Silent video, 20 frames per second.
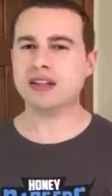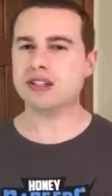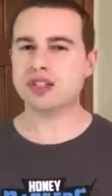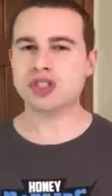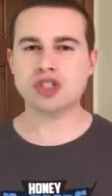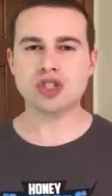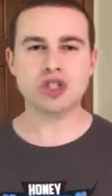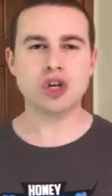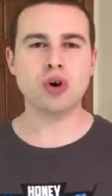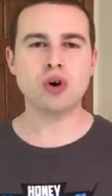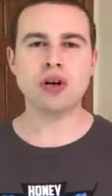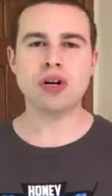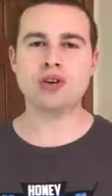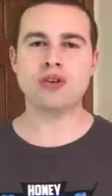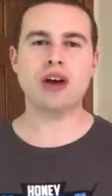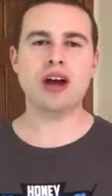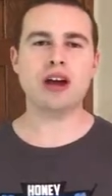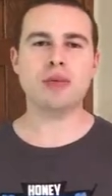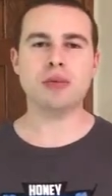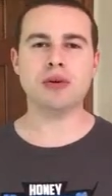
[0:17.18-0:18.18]
so
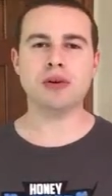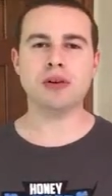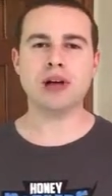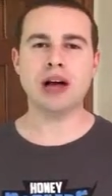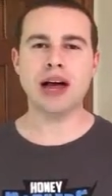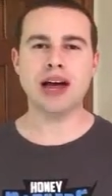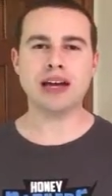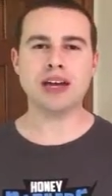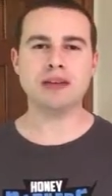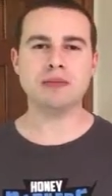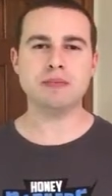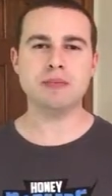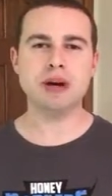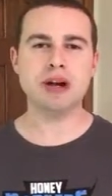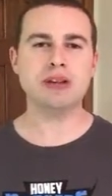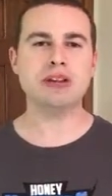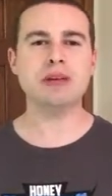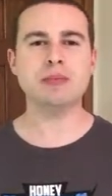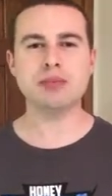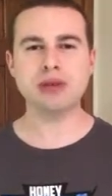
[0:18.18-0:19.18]
incredible, I can
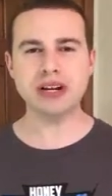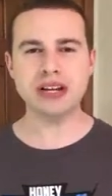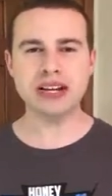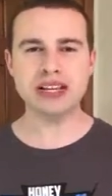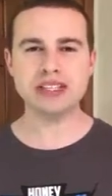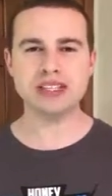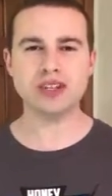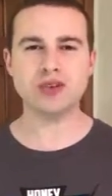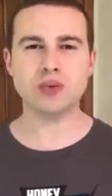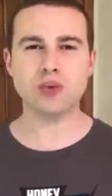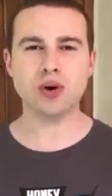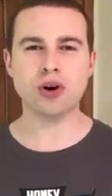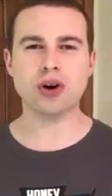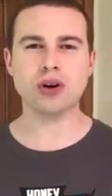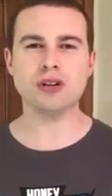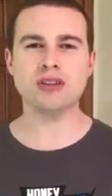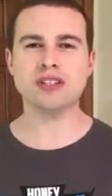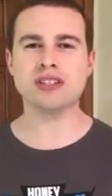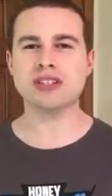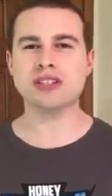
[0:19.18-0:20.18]
barely put it into
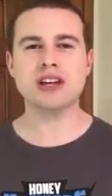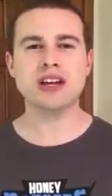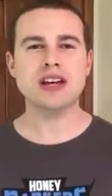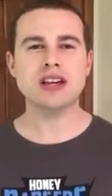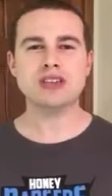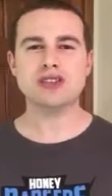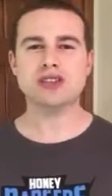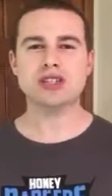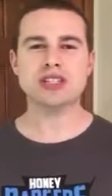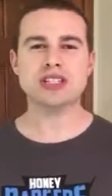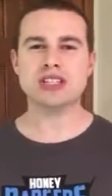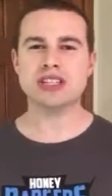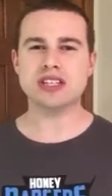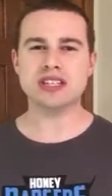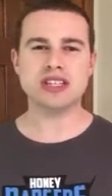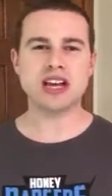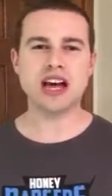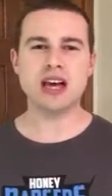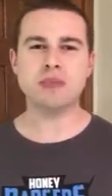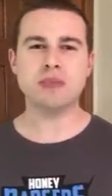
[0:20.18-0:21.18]
words, just the
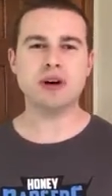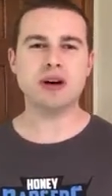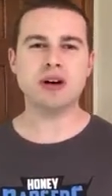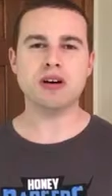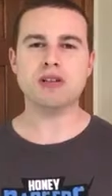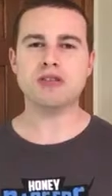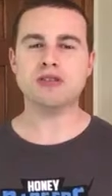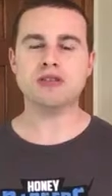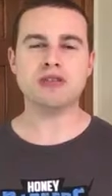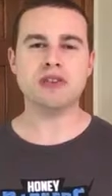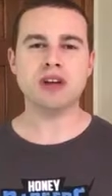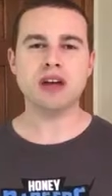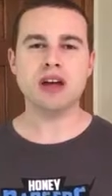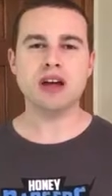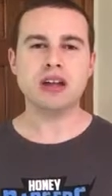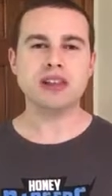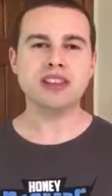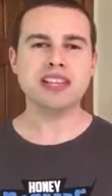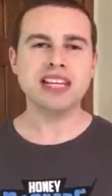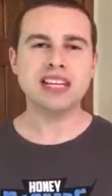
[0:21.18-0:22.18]
type of
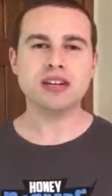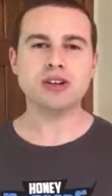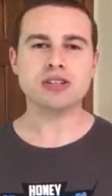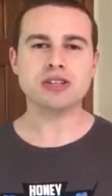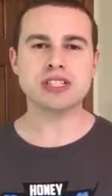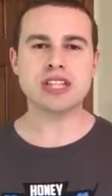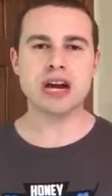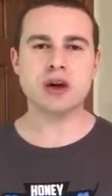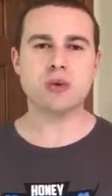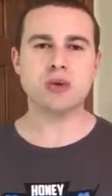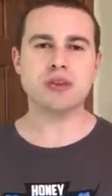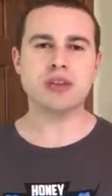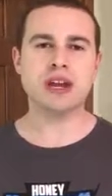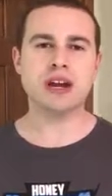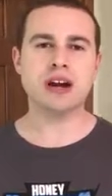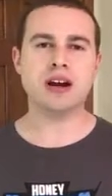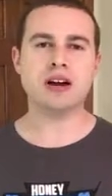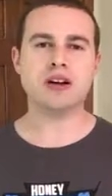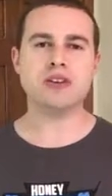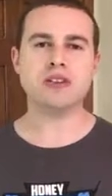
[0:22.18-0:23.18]
leaders that were
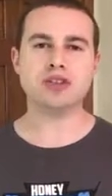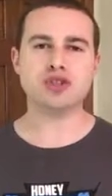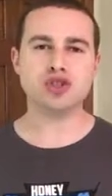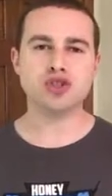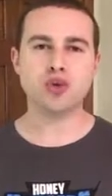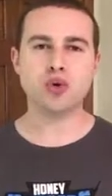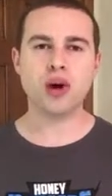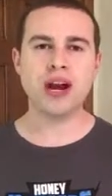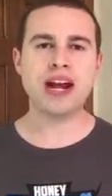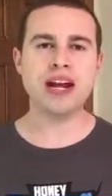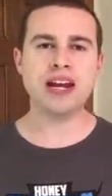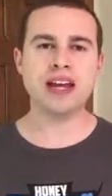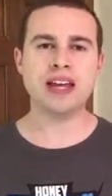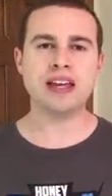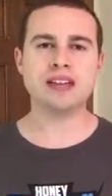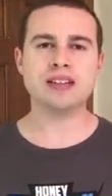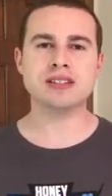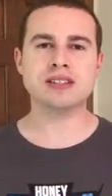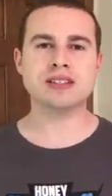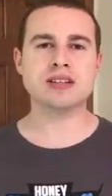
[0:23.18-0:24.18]
there, the
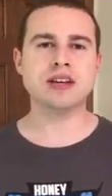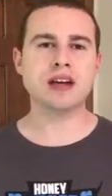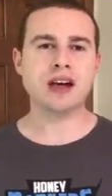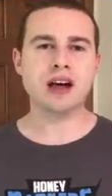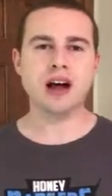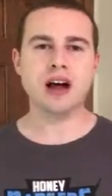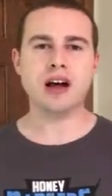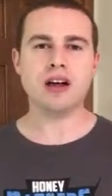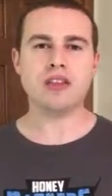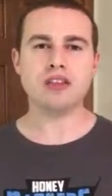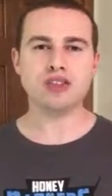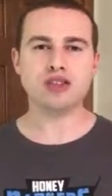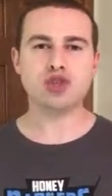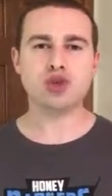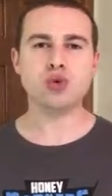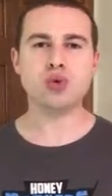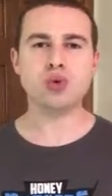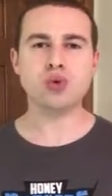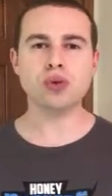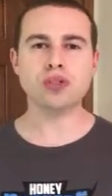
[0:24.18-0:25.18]
trainings, uh, the
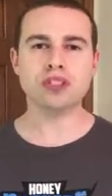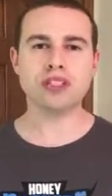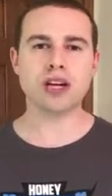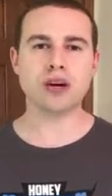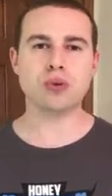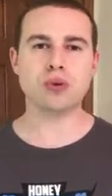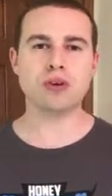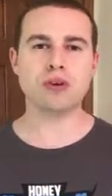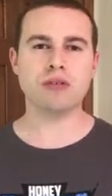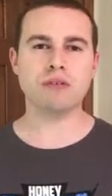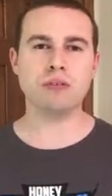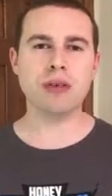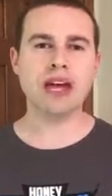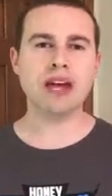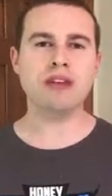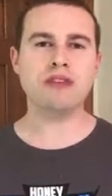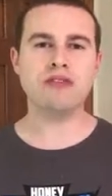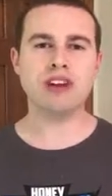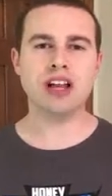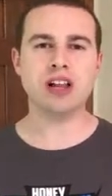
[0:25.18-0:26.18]
tools that were
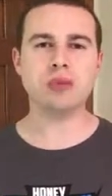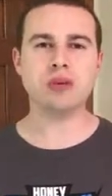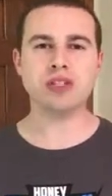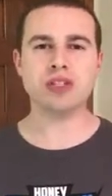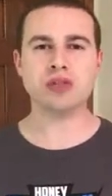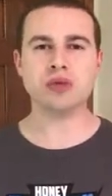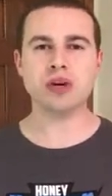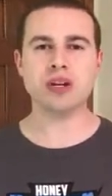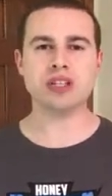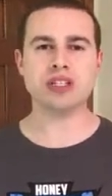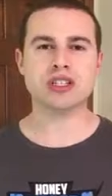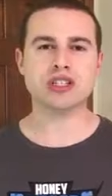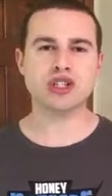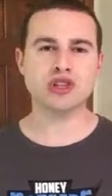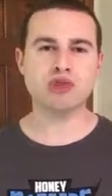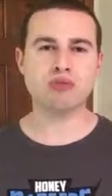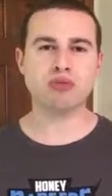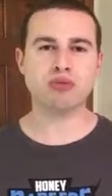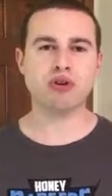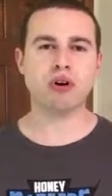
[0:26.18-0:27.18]
made available to us, the
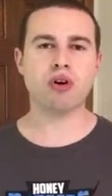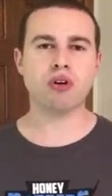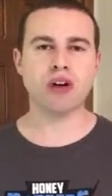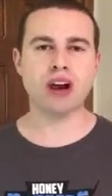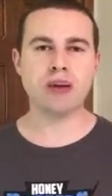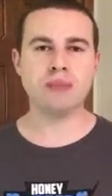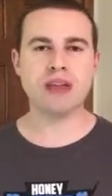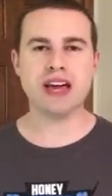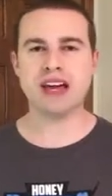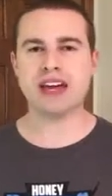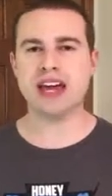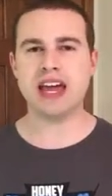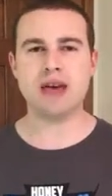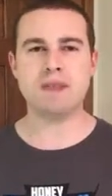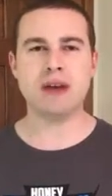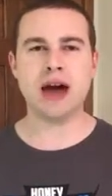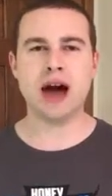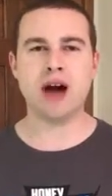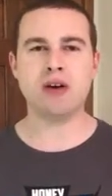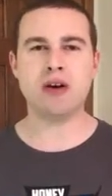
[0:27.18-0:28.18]
new program that
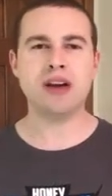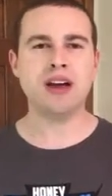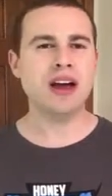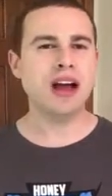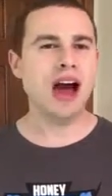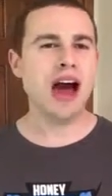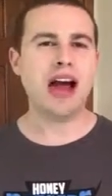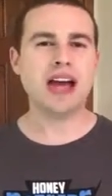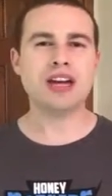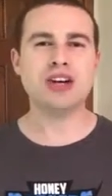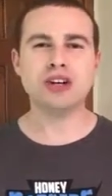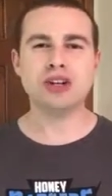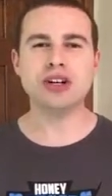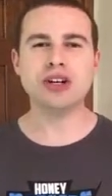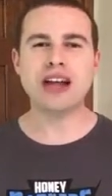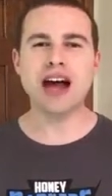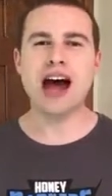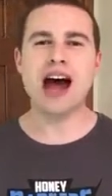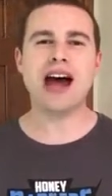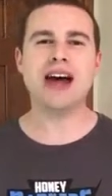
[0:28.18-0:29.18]
came out. I could
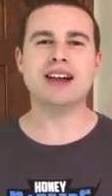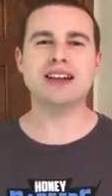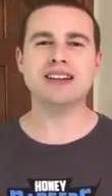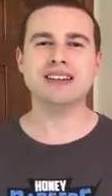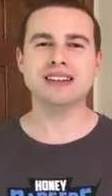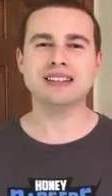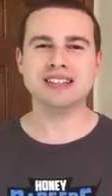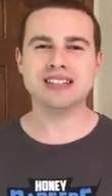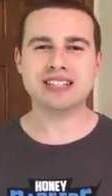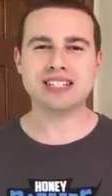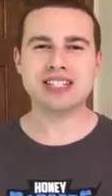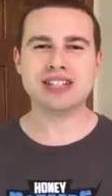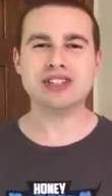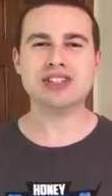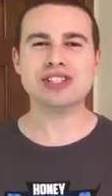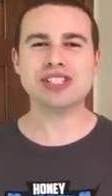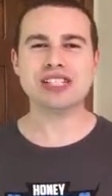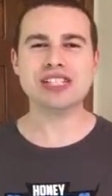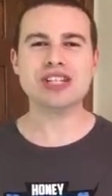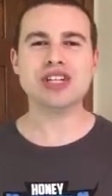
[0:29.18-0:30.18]
not
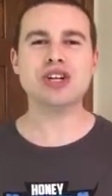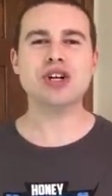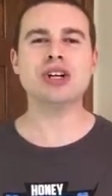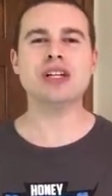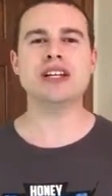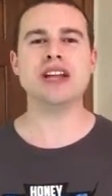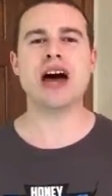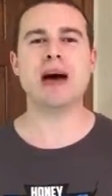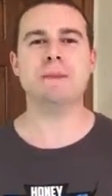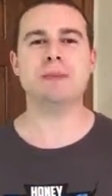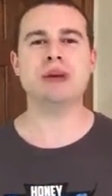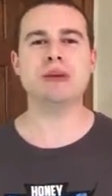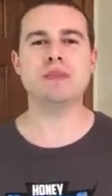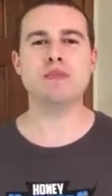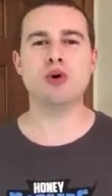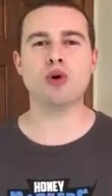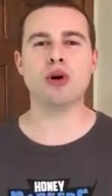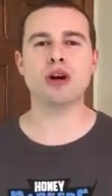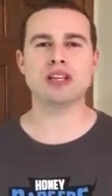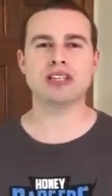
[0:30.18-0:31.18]
seriously could not be
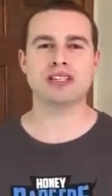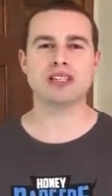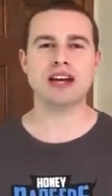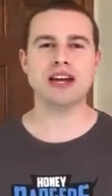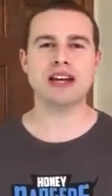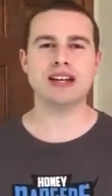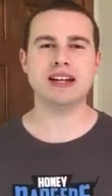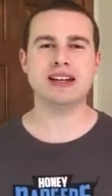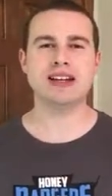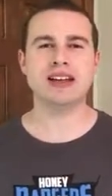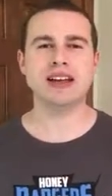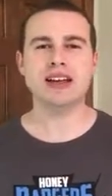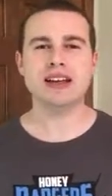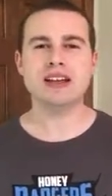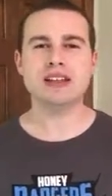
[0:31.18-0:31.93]
more excited